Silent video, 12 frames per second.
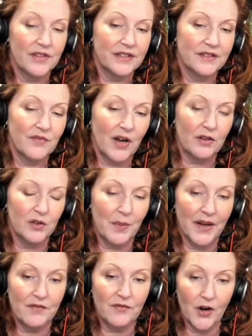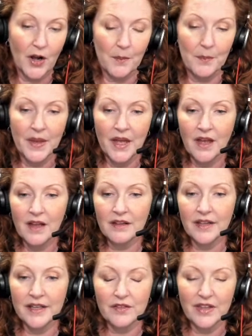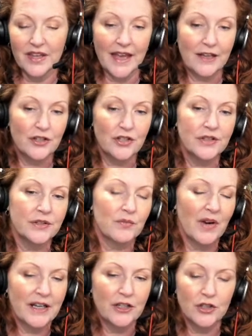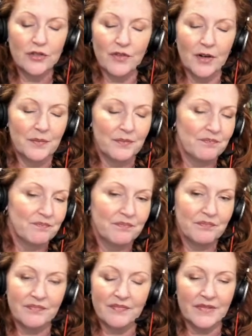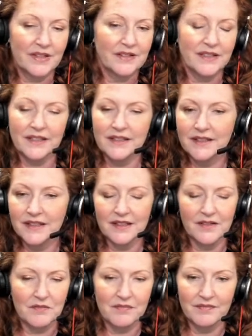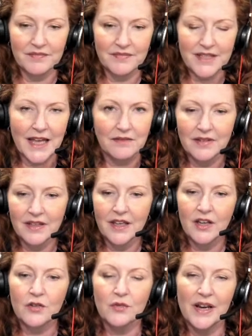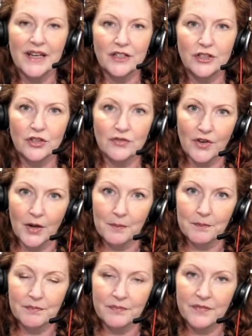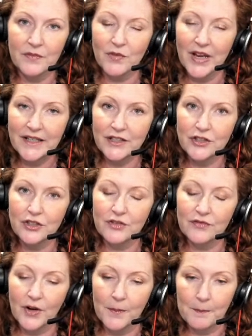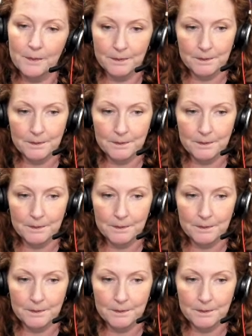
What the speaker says: this followed by from, like the ages ranged from 6 to 10. Ranged from. Ranged from.